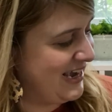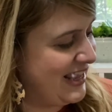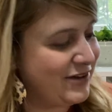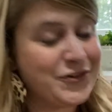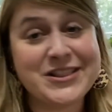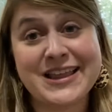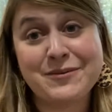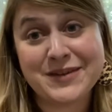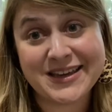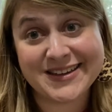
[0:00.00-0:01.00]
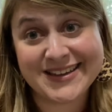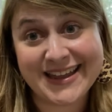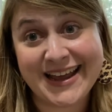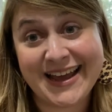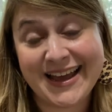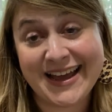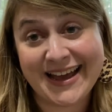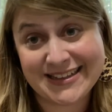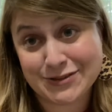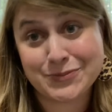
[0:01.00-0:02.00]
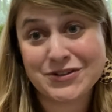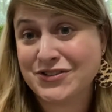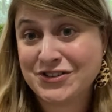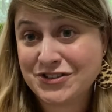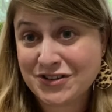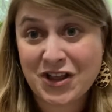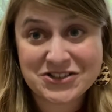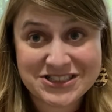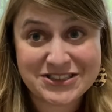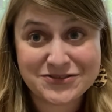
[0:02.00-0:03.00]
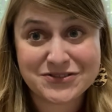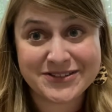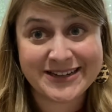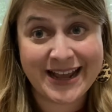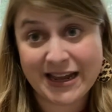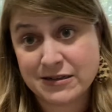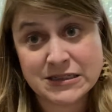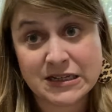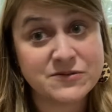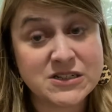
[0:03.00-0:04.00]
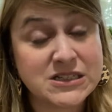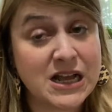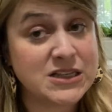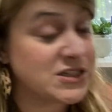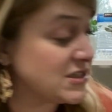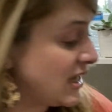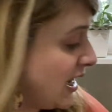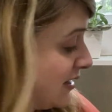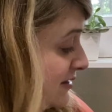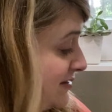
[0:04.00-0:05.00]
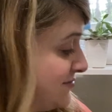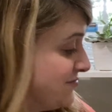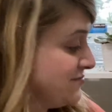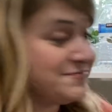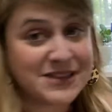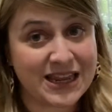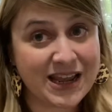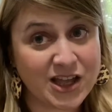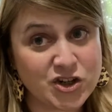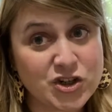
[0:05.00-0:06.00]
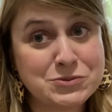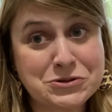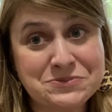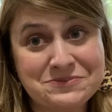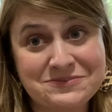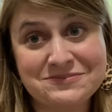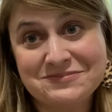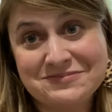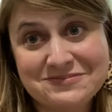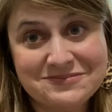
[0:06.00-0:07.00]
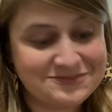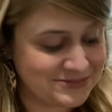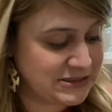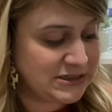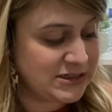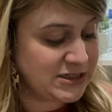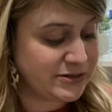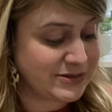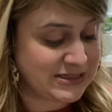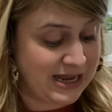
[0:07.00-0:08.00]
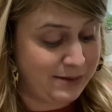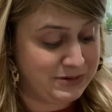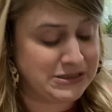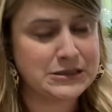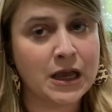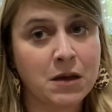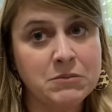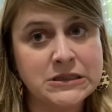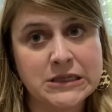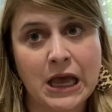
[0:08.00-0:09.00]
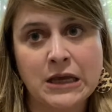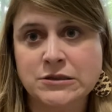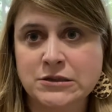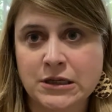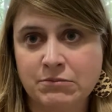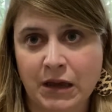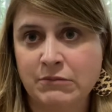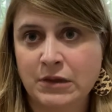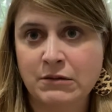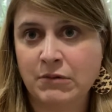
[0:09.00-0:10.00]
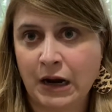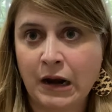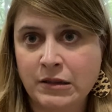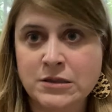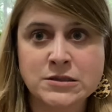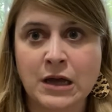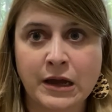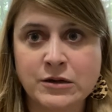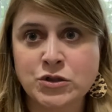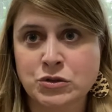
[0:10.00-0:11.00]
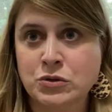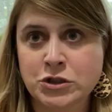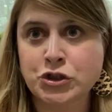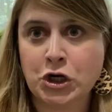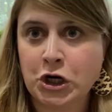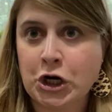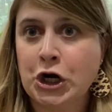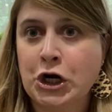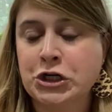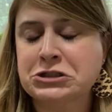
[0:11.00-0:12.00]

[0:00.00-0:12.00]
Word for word: and it wouldn't let me and I, I had to put her in long sleeves for the day and I was like if she's hot she's hot but then I got in trouble she wasn't happy she's like Miss Ashley made me wear this dinosaur shirt